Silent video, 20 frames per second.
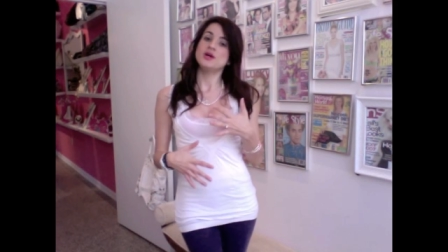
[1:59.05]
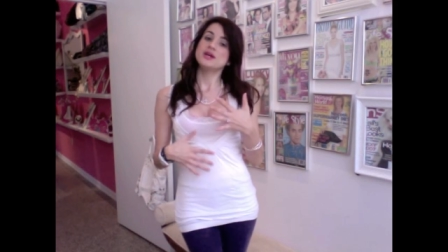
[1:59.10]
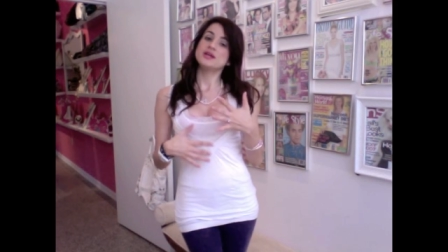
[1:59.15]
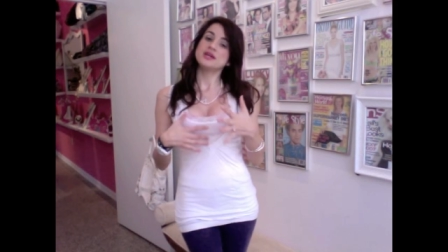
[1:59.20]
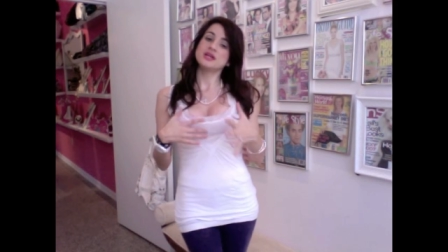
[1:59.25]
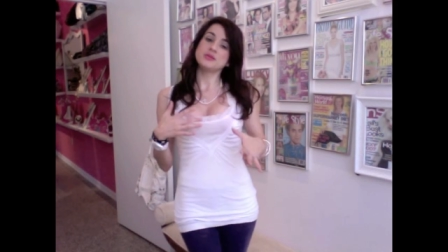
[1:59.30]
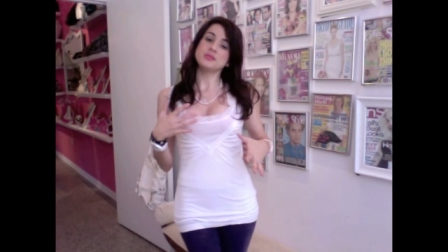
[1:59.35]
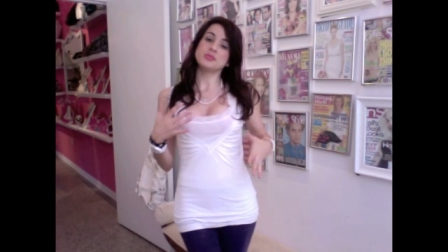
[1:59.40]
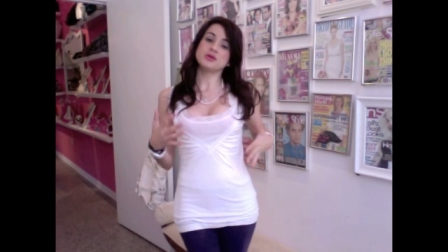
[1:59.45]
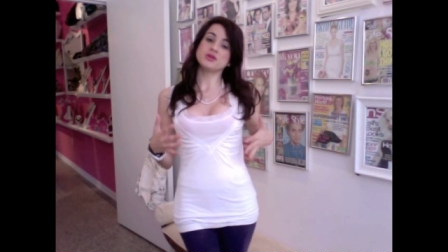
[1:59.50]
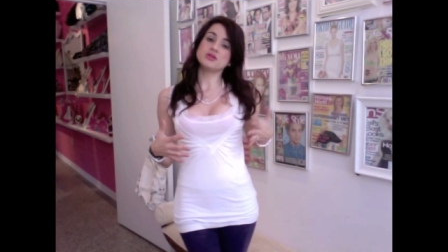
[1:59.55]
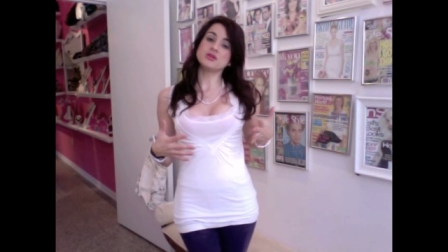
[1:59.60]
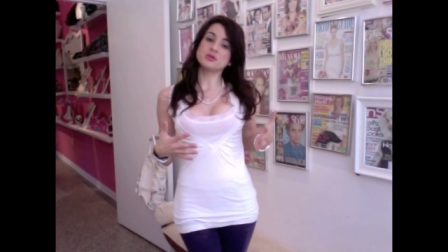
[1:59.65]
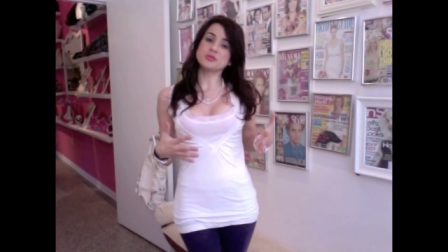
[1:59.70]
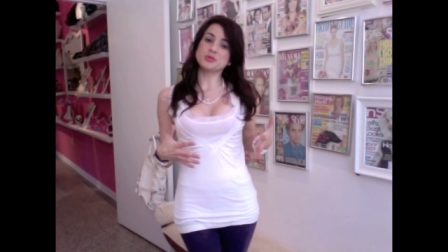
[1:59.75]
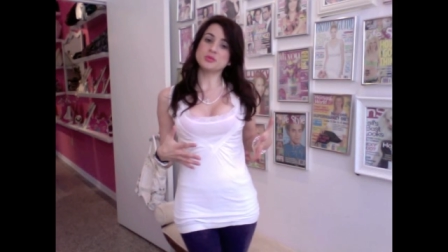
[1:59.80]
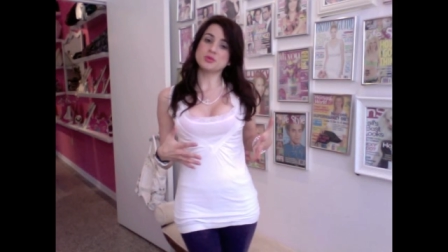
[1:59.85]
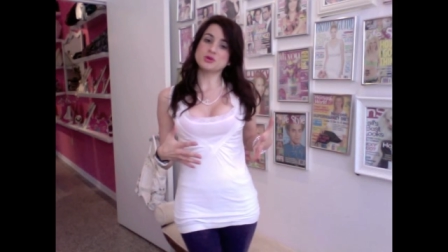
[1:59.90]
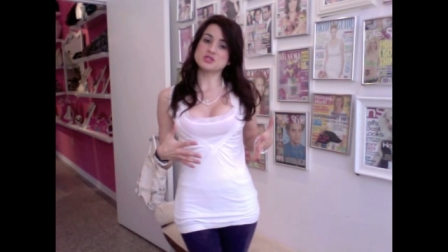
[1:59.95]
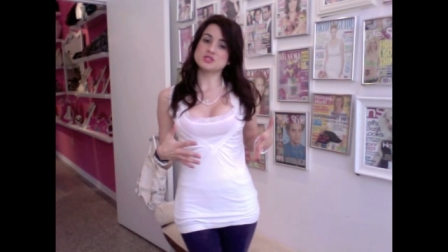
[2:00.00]
keep it a little
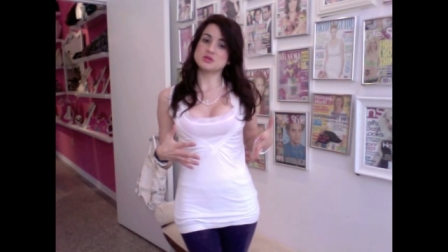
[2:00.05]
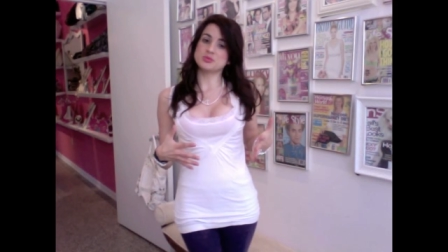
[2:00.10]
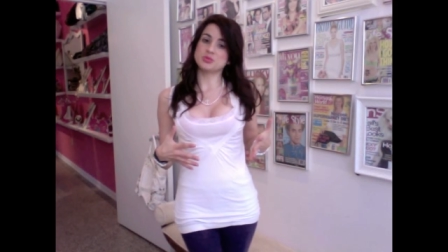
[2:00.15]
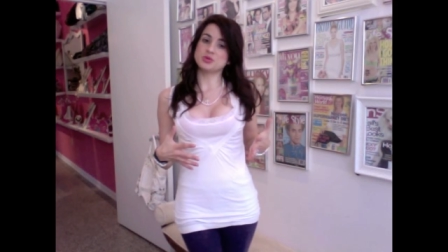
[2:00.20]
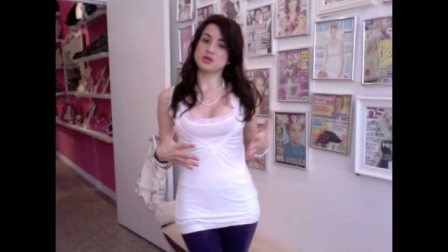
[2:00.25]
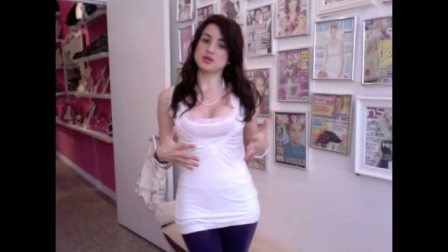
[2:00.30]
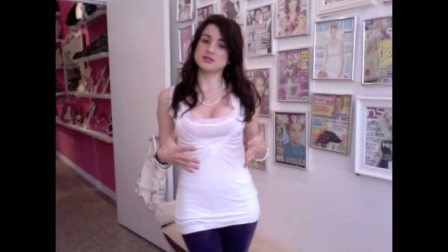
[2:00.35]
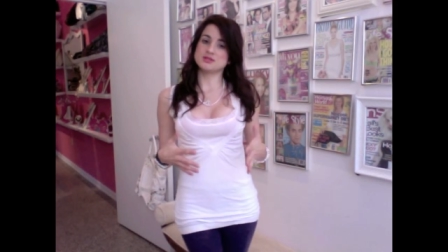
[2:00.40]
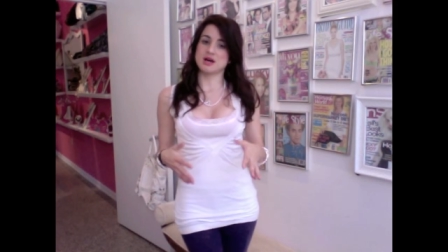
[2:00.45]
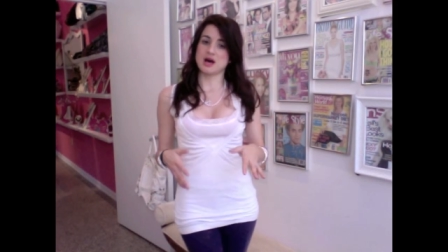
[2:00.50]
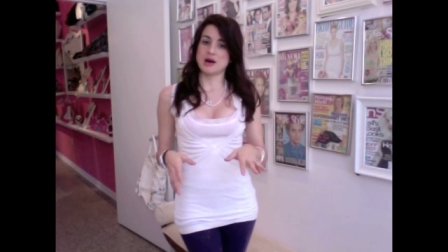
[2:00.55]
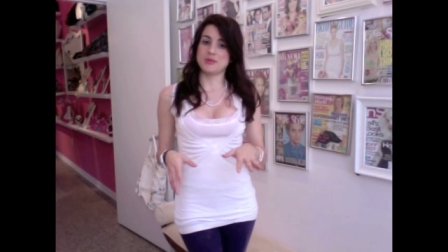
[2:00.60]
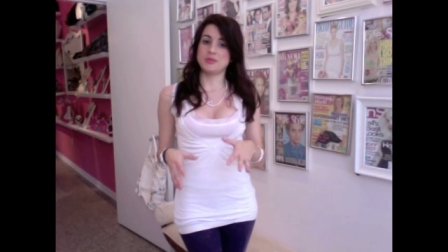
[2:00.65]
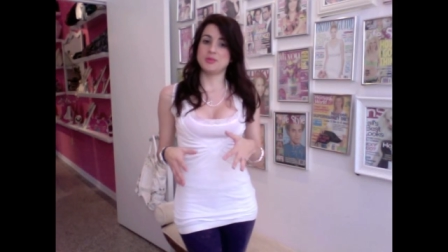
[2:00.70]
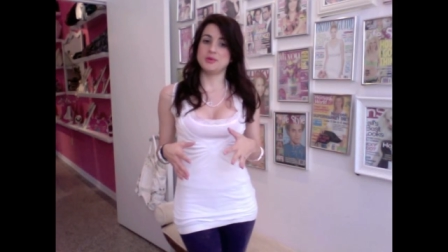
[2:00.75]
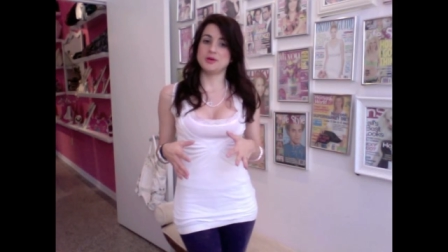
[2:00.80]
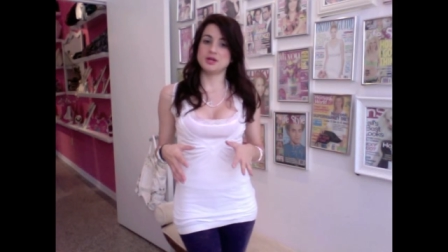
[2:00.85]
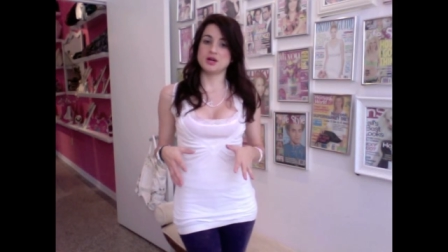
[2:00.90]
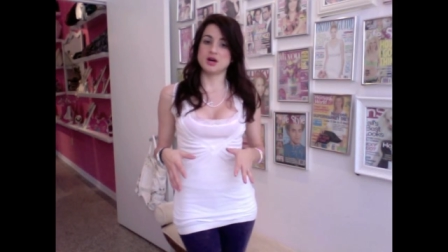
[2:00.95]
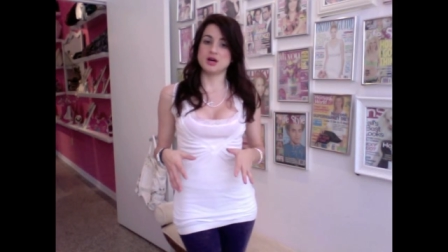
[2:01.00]
bit more simple on top
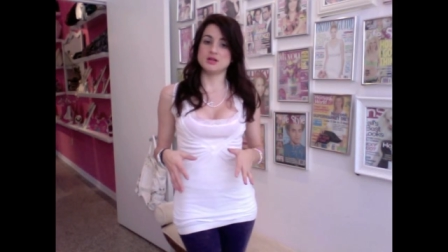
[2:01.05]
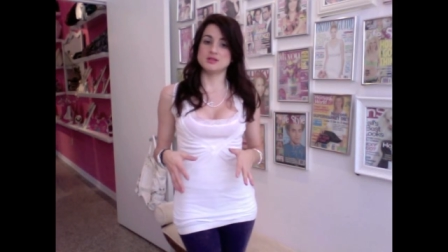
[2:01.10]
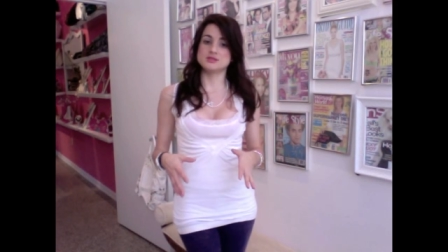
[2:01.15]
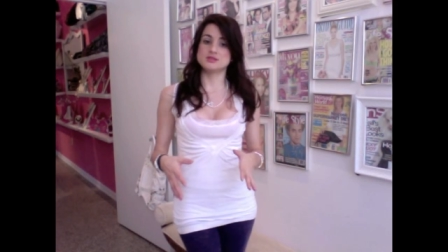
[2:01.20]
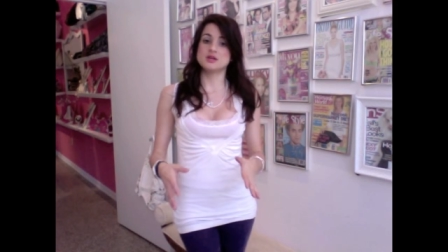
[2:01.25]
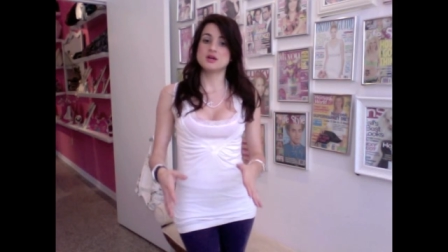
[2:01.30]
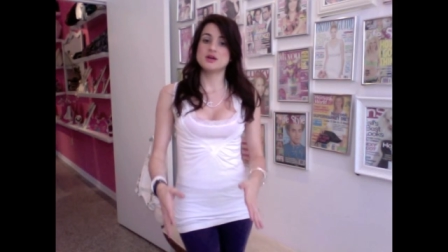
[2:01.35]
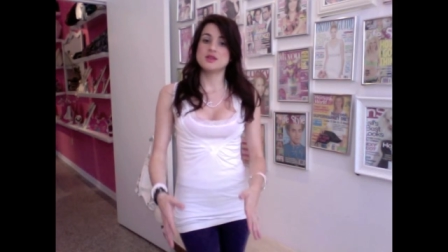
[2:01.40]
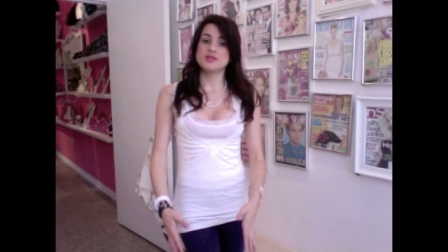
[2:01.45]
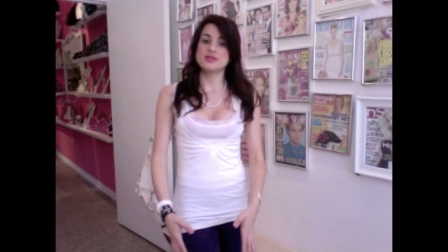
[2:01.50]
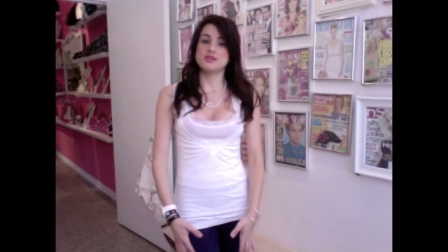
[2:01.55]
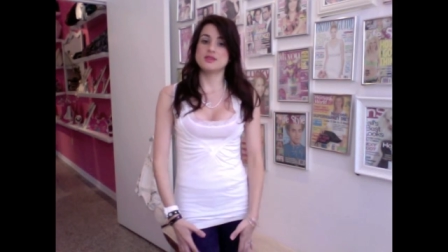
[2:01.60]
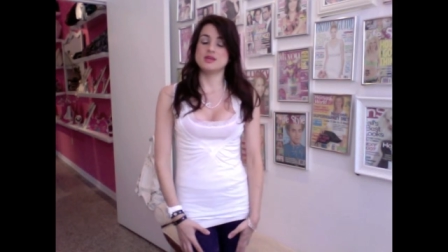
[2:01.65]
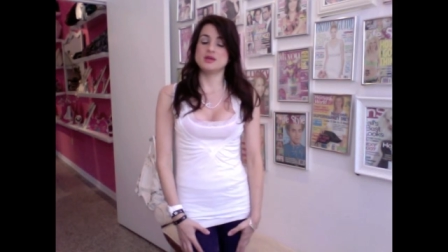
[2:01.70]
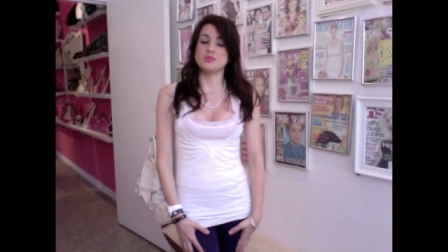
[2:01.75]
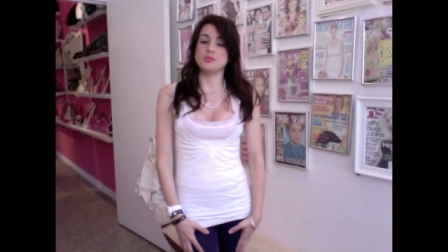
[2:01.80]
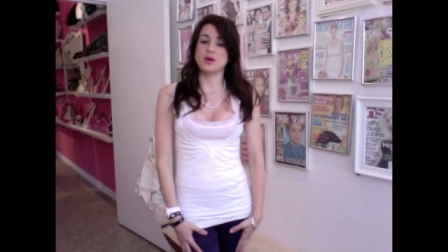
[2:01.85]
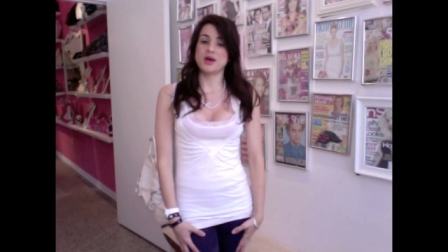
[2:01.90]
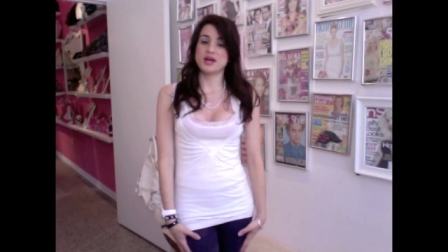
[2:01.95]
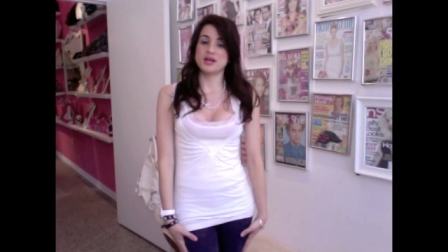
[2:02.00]
because
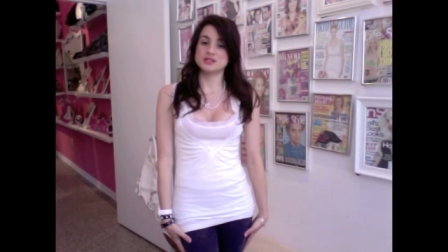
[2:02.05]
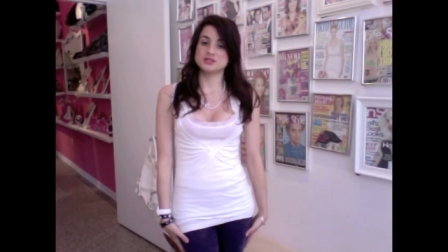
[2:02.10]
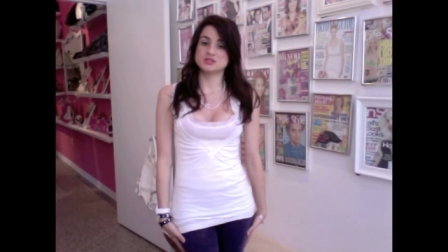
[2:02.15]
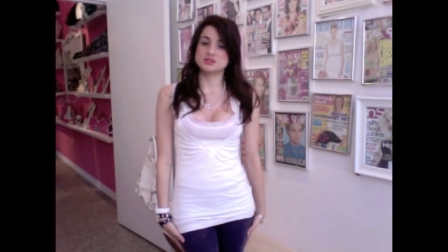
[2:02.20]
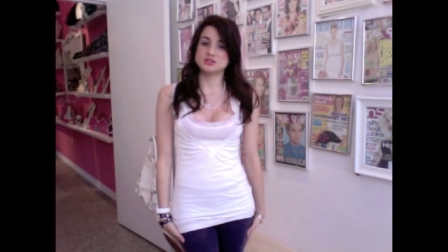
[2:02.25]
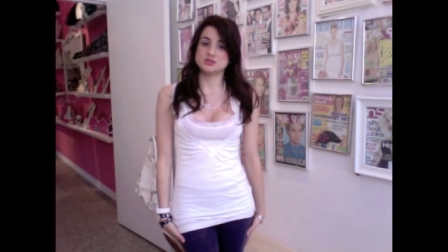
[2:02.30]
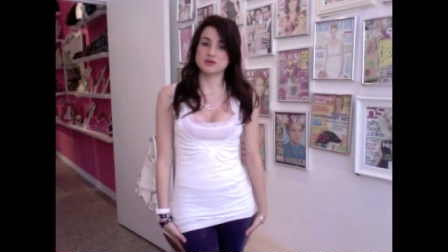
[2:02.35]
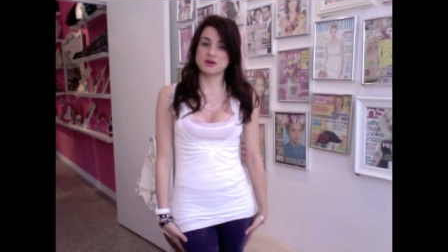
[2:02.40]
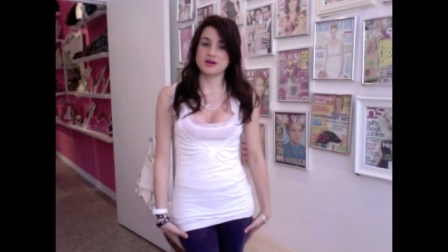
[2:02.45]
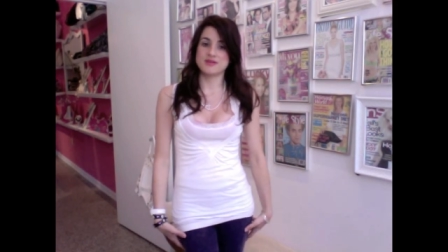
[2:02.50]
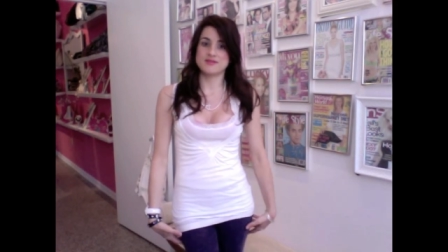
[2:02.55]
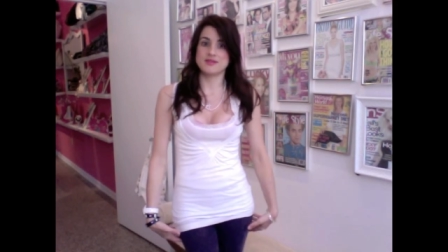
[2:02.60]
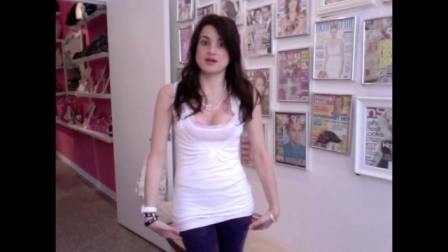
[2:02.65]
the pants do have